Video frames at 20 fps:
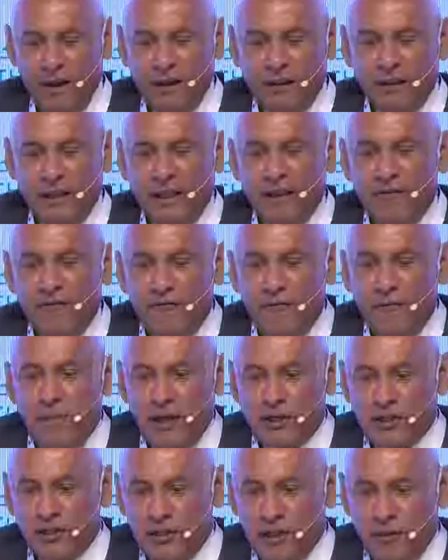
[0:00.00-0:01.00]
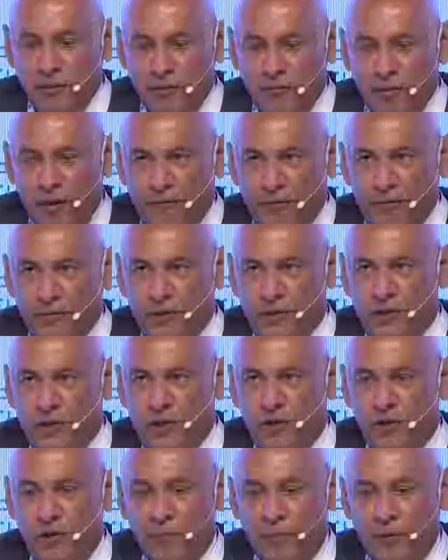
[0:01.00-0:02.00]
The information that we've got from this
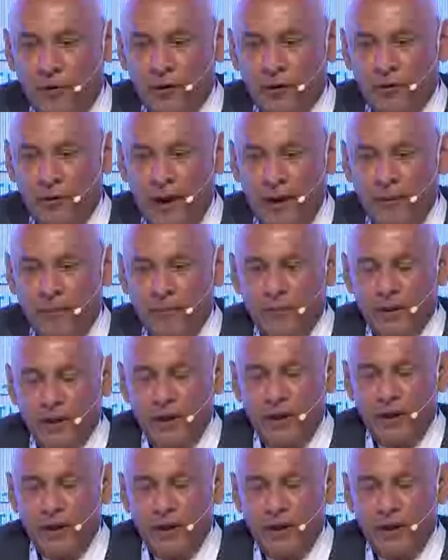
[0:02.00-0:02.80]
genome program